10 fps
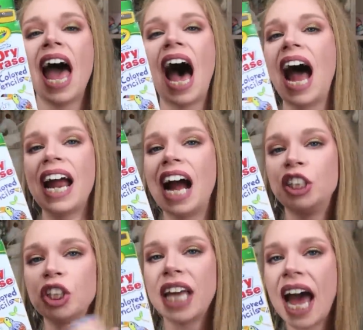I, I
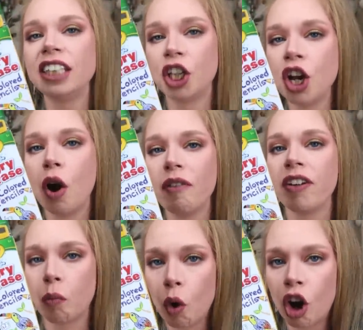just had to know if
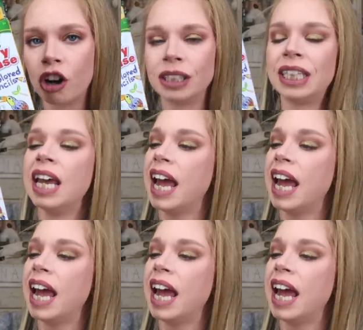it worked,